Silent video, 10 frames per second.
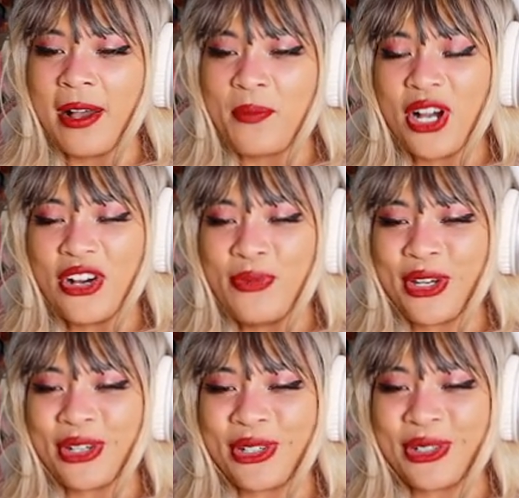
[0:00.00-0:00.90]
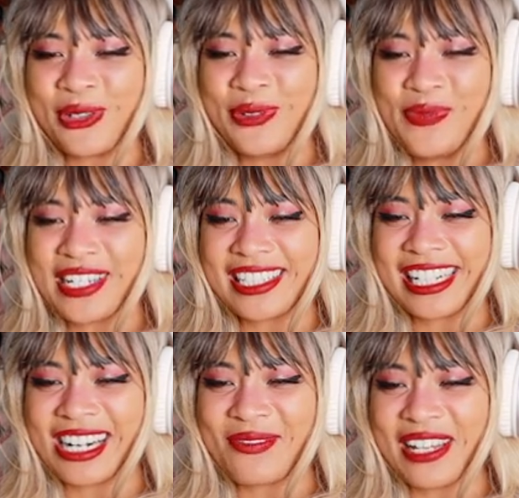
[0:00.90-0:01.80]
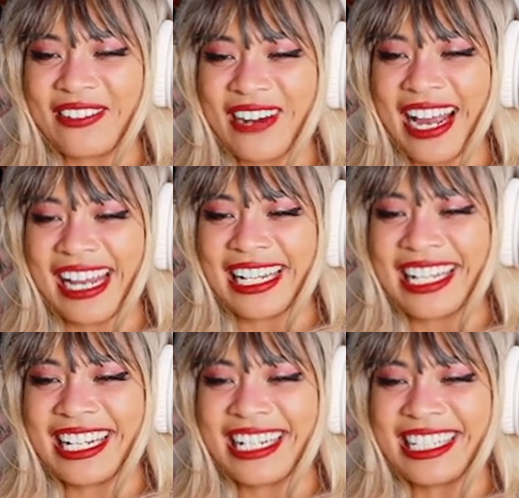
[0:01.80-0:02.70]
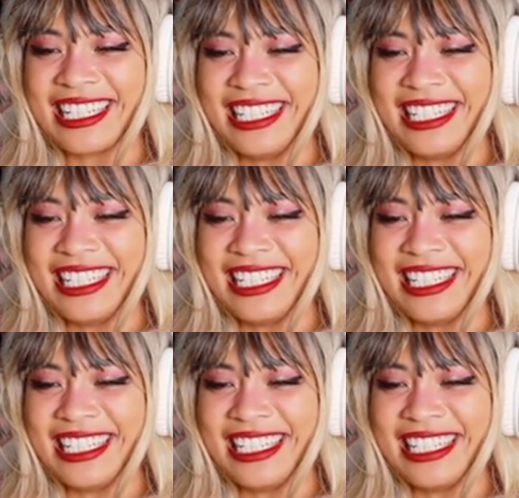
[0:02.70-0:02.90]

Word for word: Muumuu, you're gonna be right here.